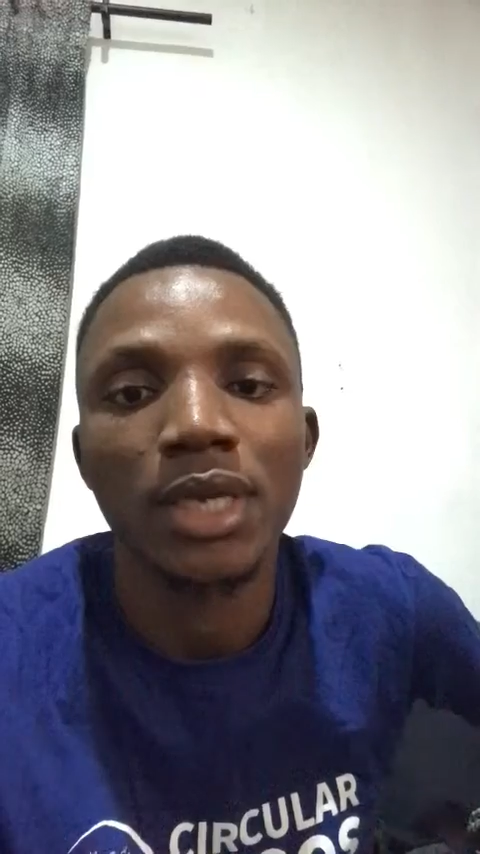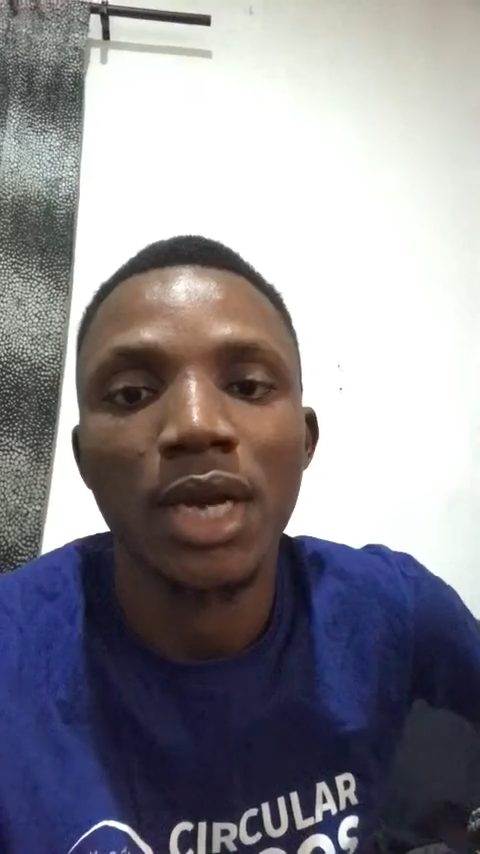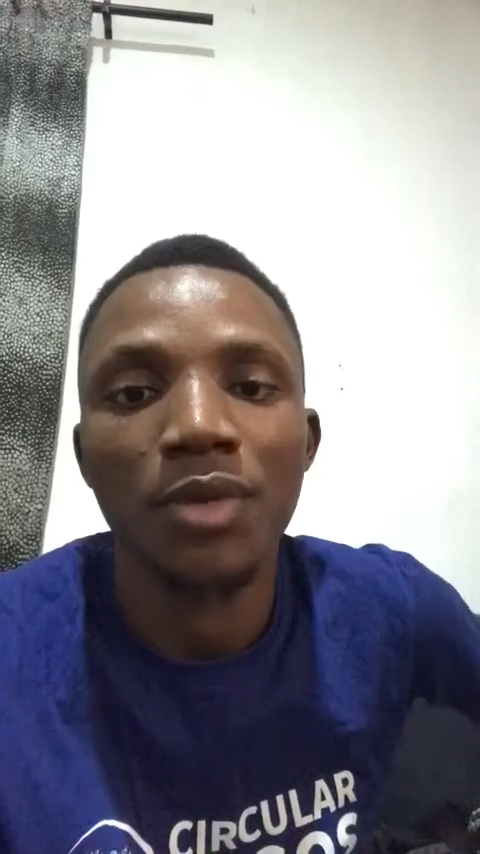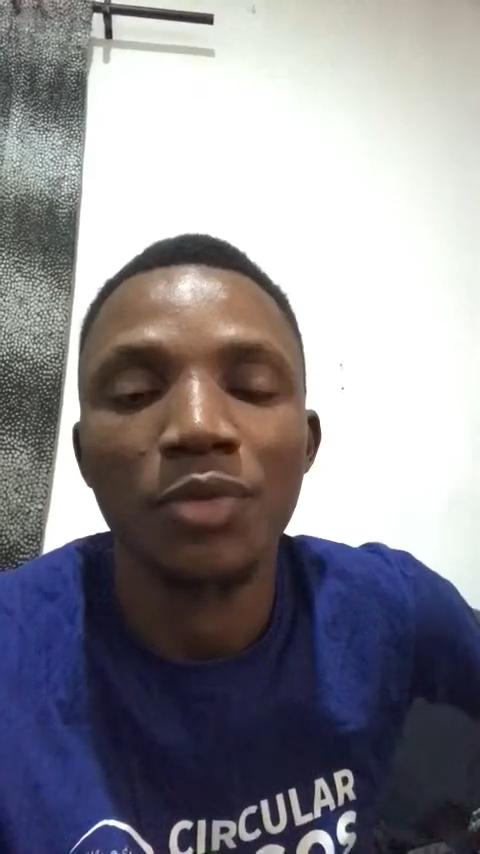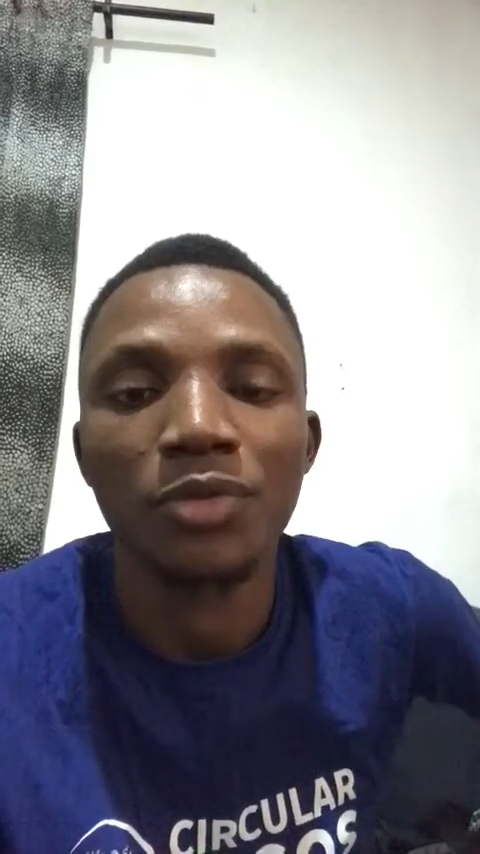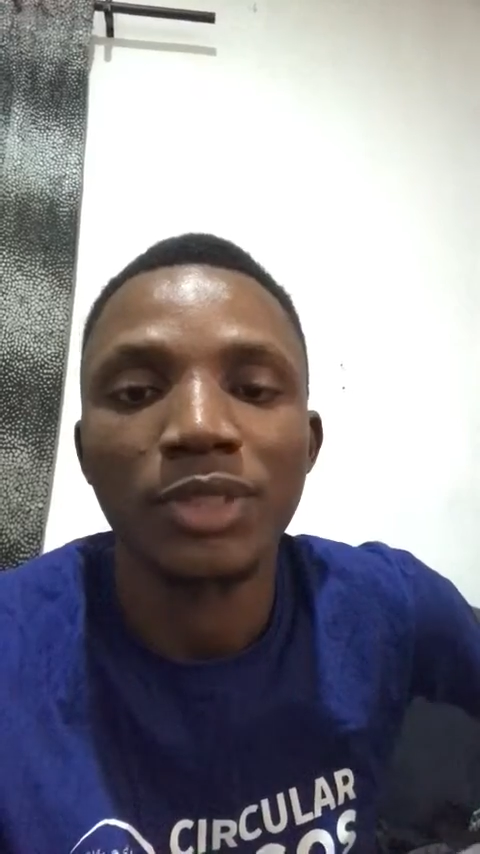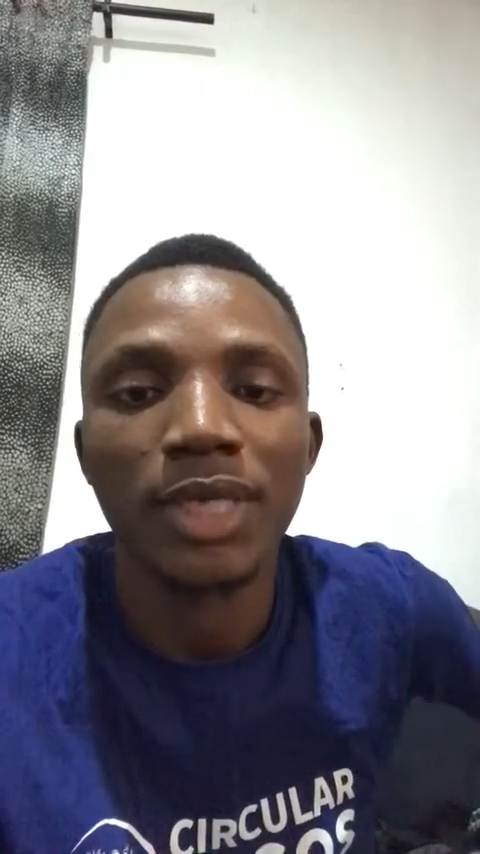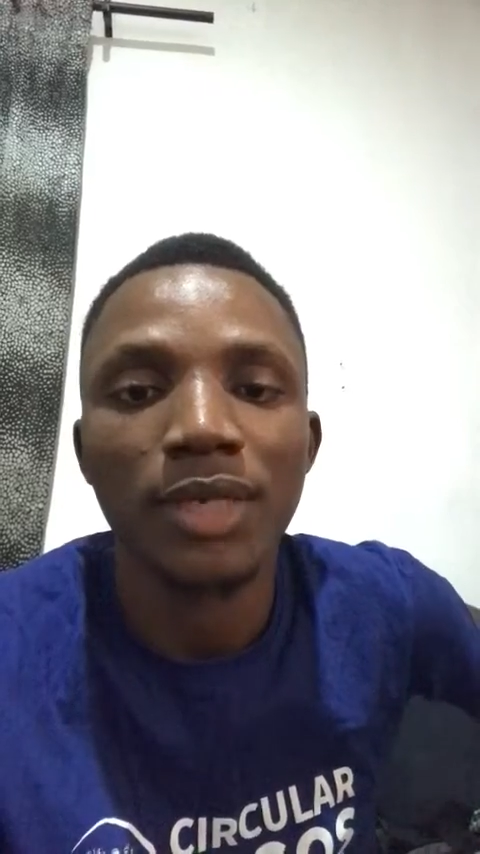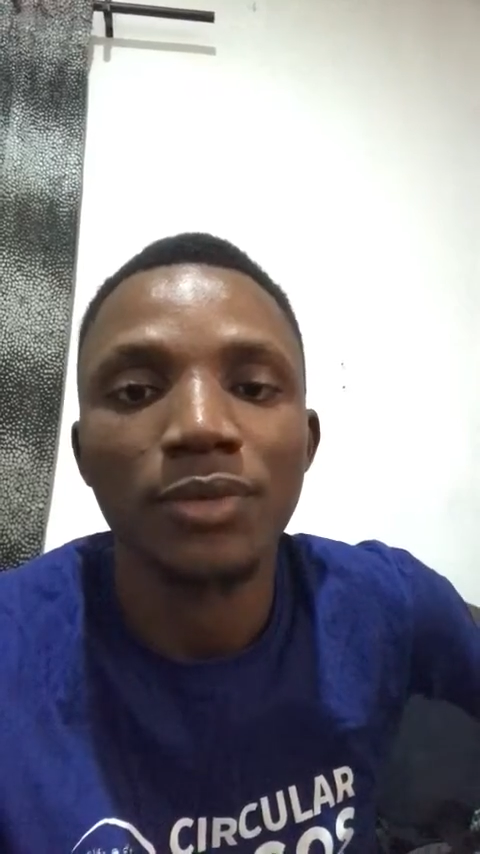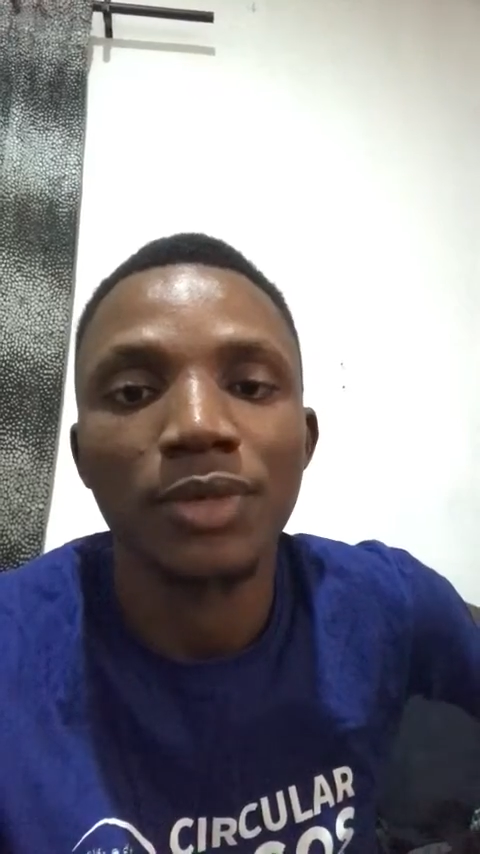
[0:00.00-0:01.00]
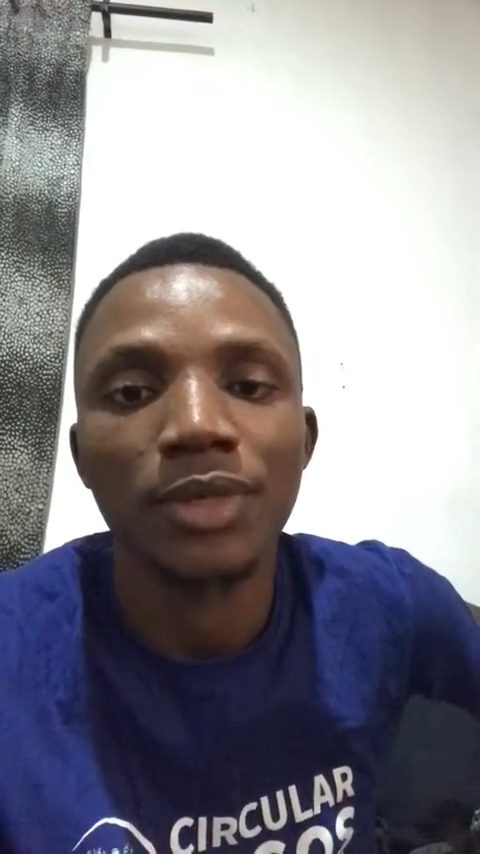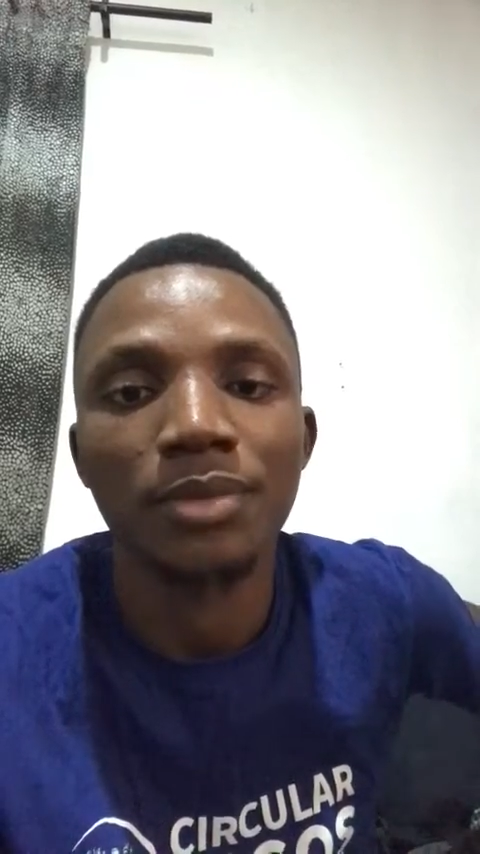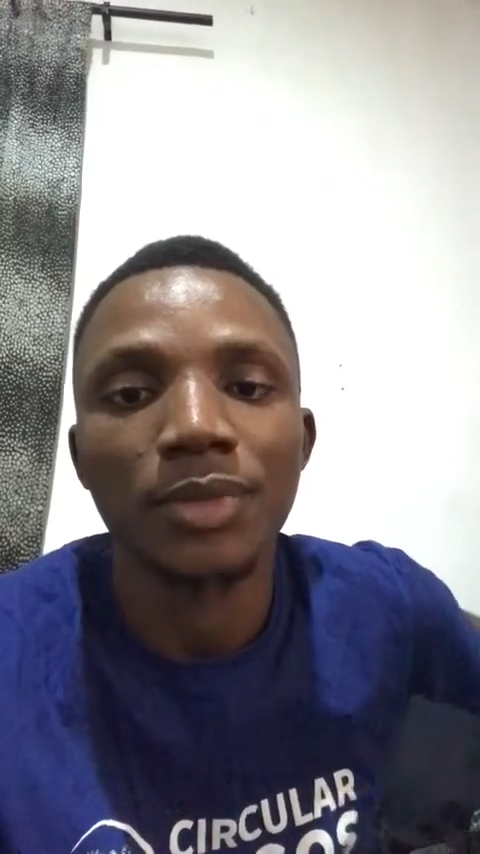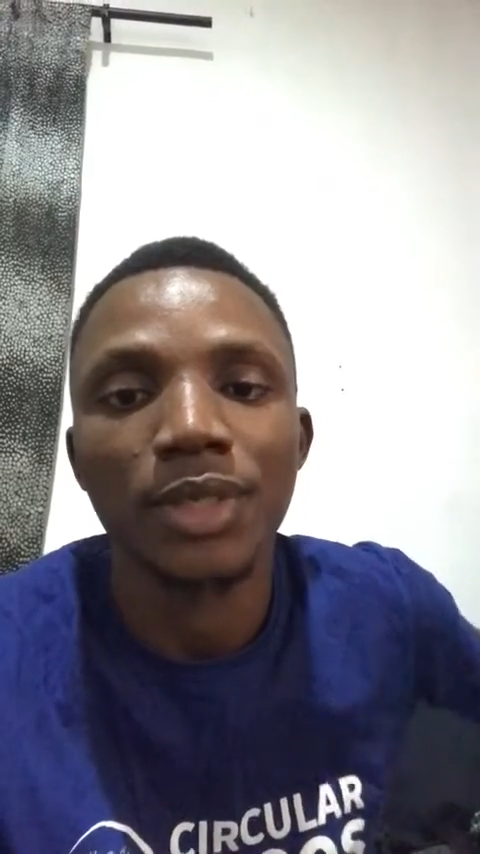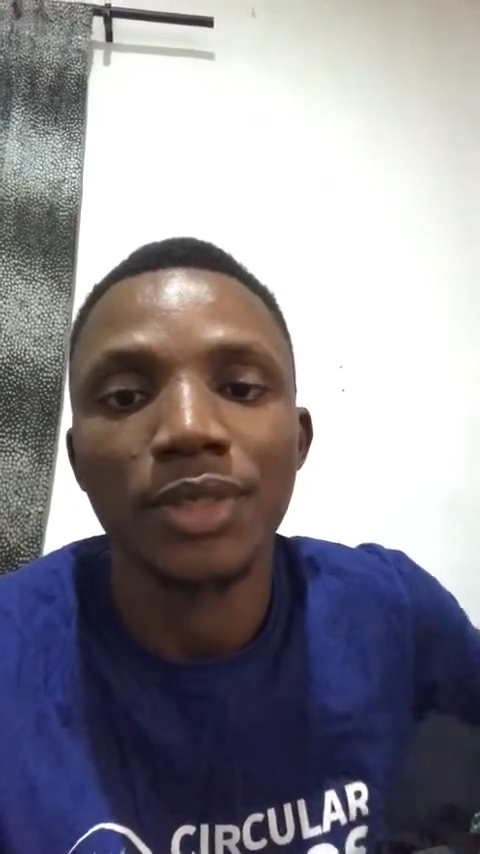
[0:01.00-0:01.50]
and we recycle them
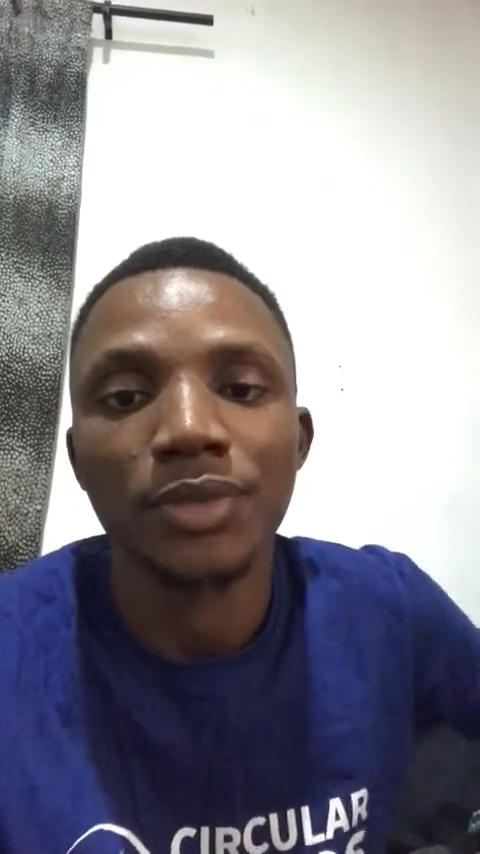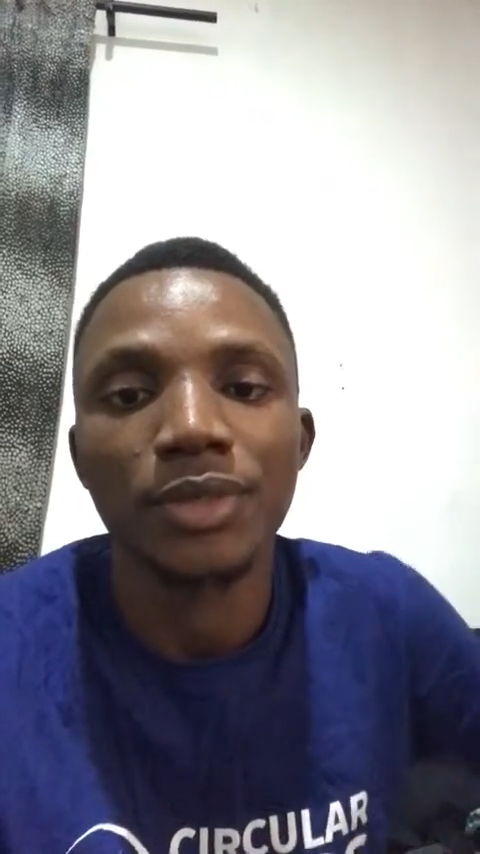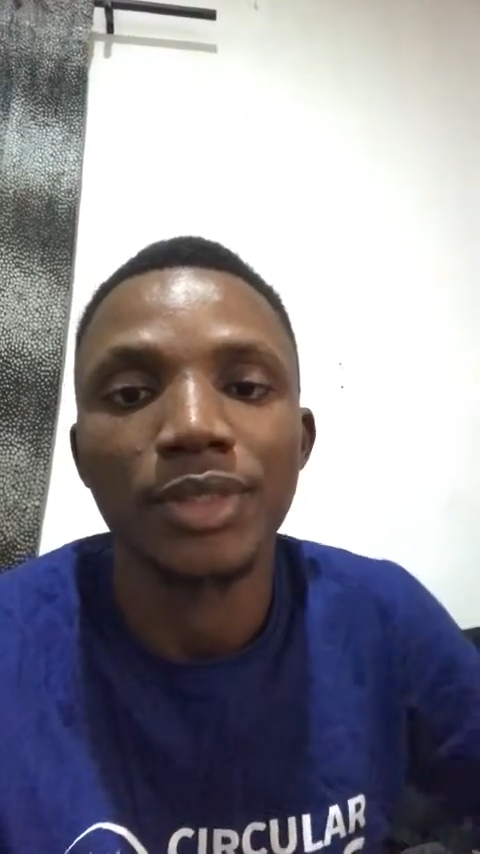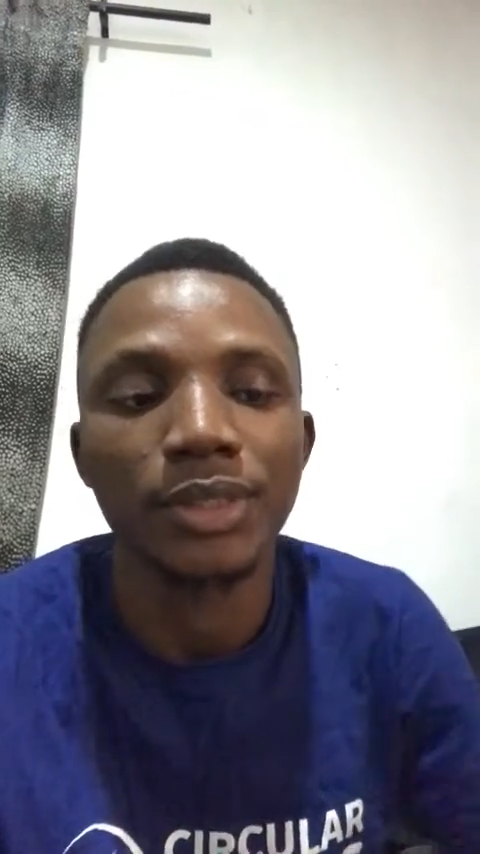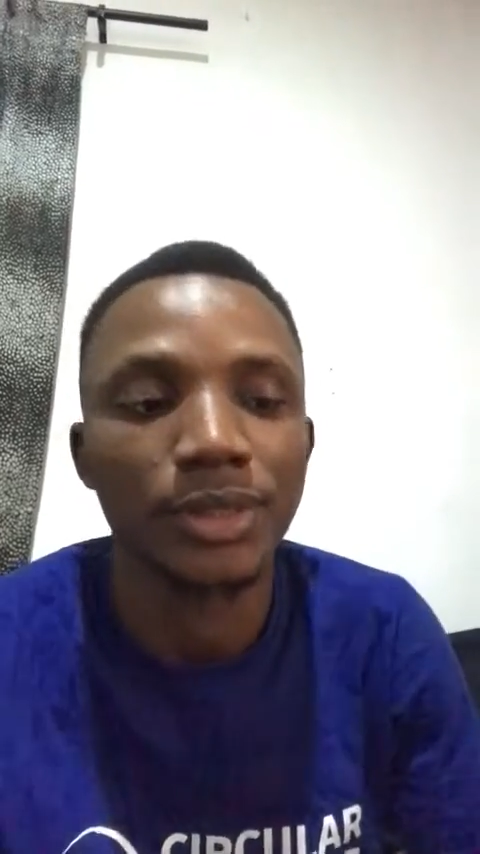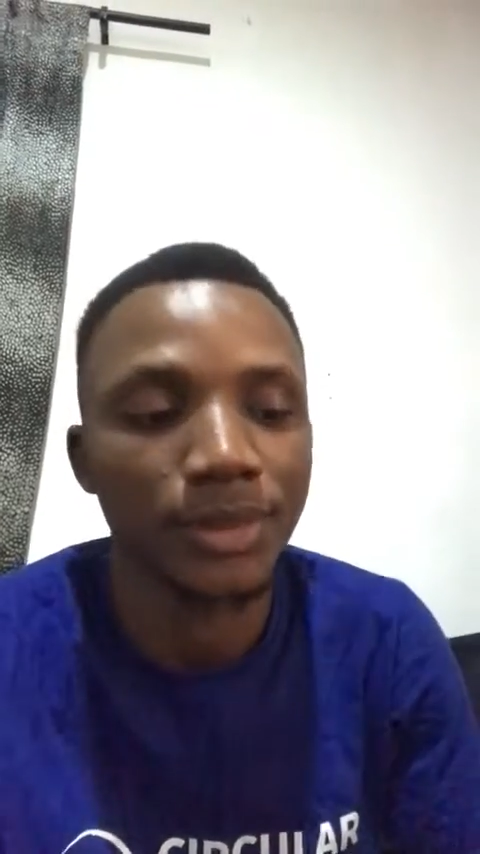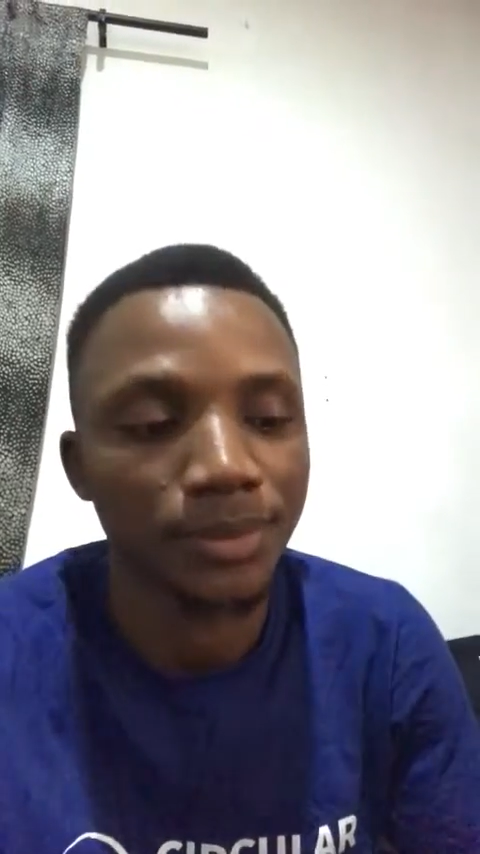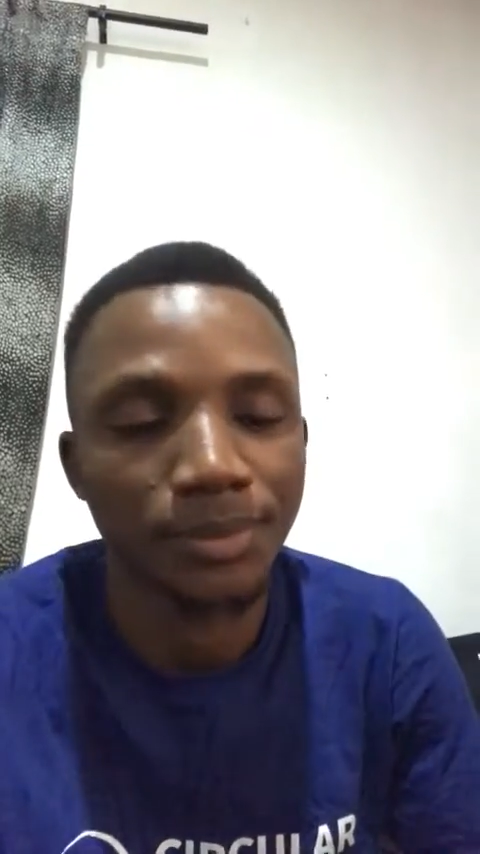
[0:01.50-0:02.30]
into this,